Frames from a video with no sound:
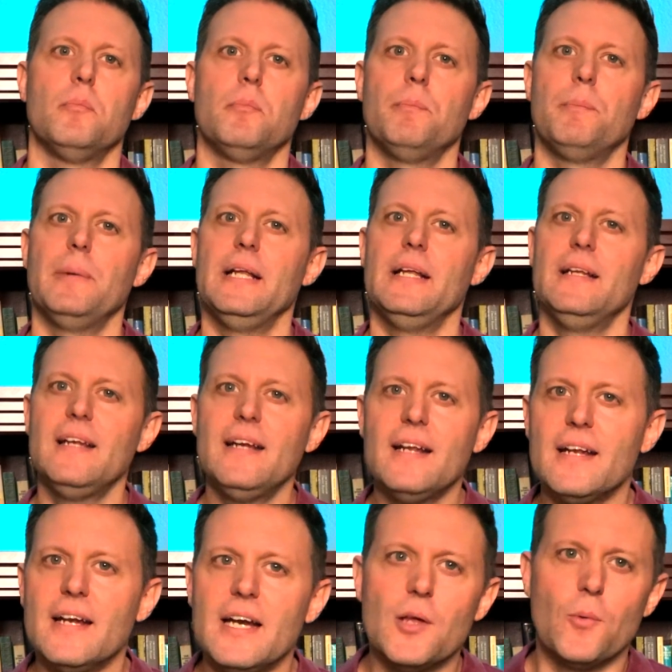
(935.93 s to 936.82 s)
but he did
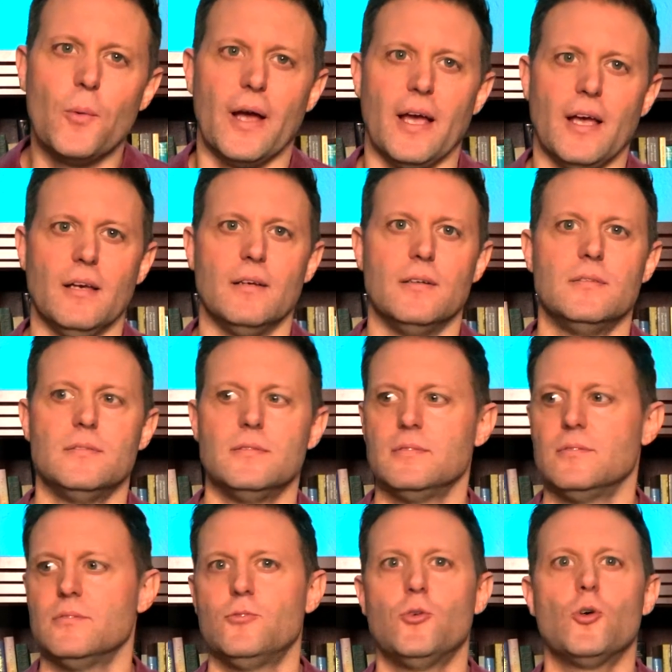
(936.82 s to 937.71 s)
it anyway
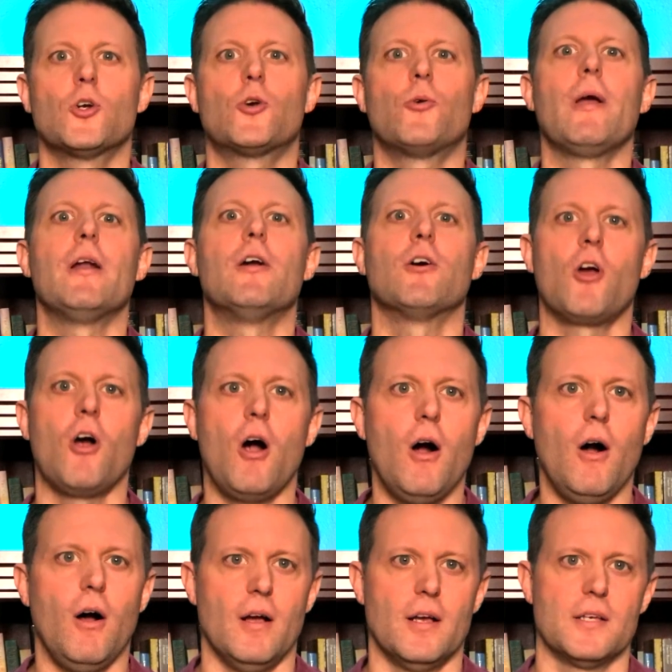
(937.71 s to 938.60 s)
for a greater
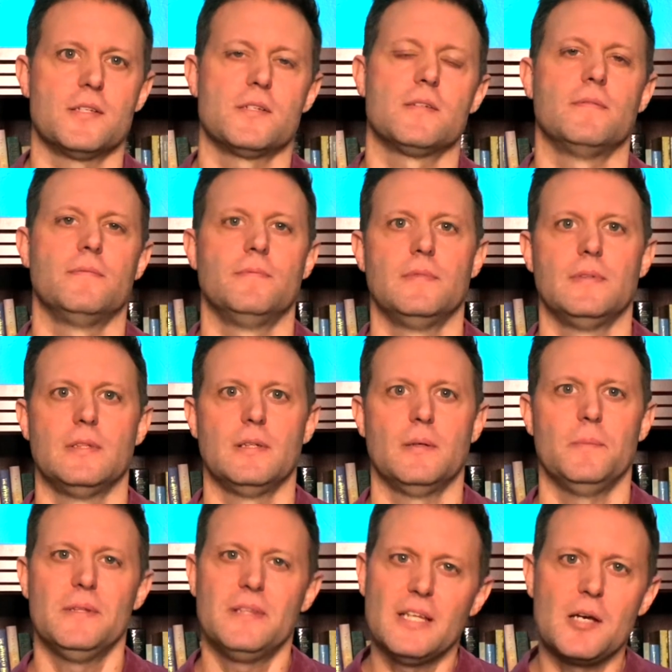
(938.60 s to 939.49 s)
cause.
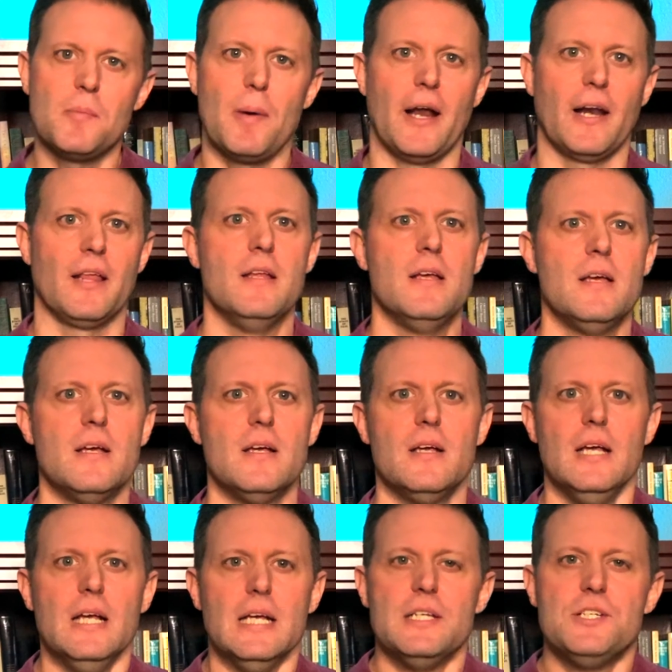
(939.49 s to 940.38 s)
I mean, think about it.
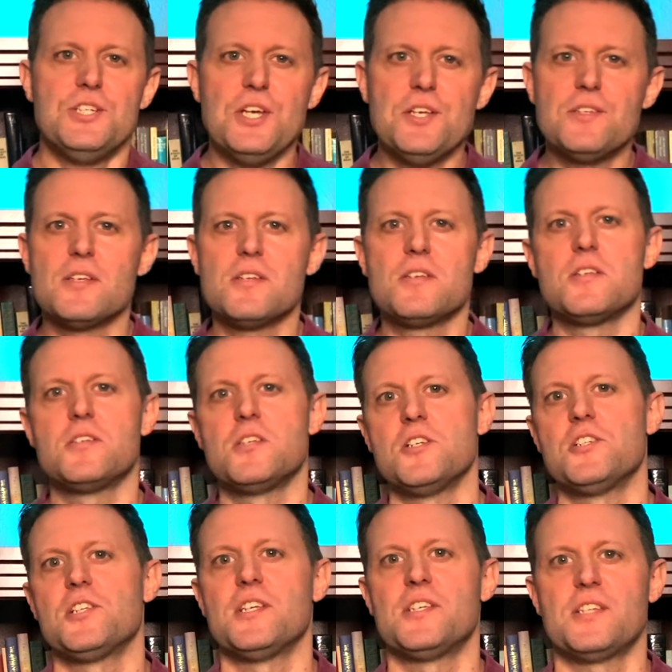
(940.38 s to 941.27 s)
Jesus
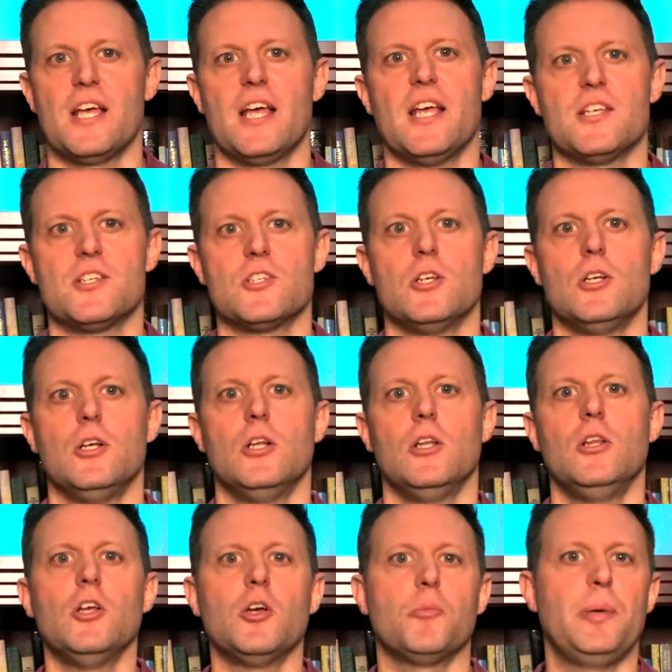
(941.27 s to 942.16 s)
essentially says,
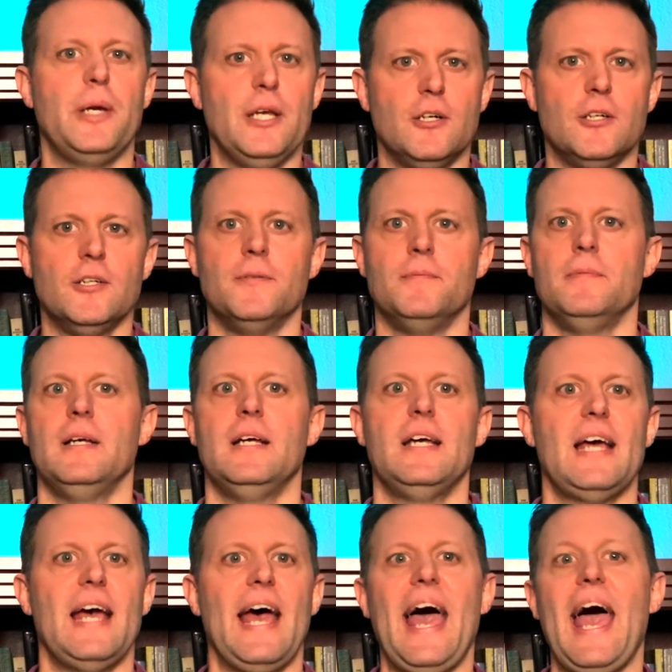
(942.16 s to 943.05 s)
look, Peter,
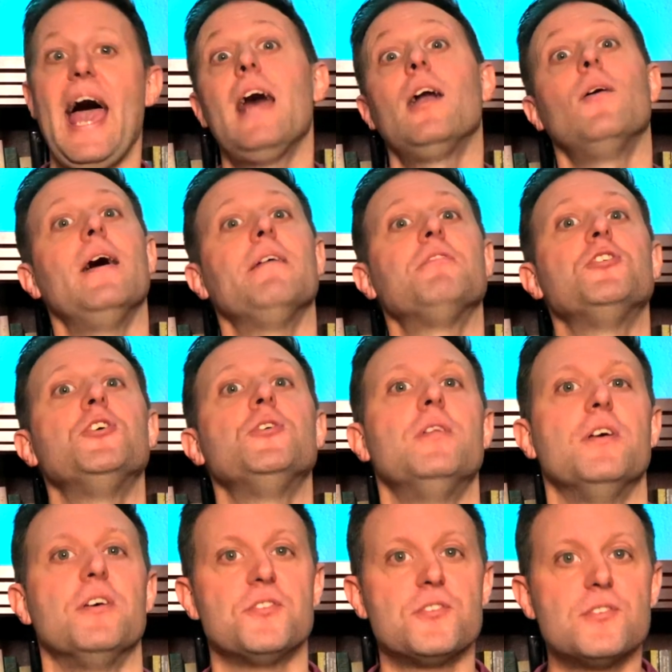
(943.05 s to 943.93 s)
I don't have to do
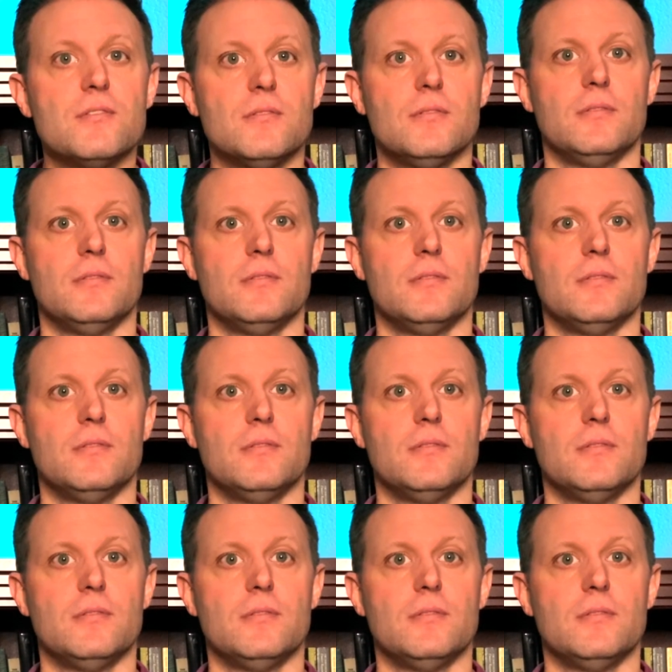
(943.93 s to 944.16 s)
this.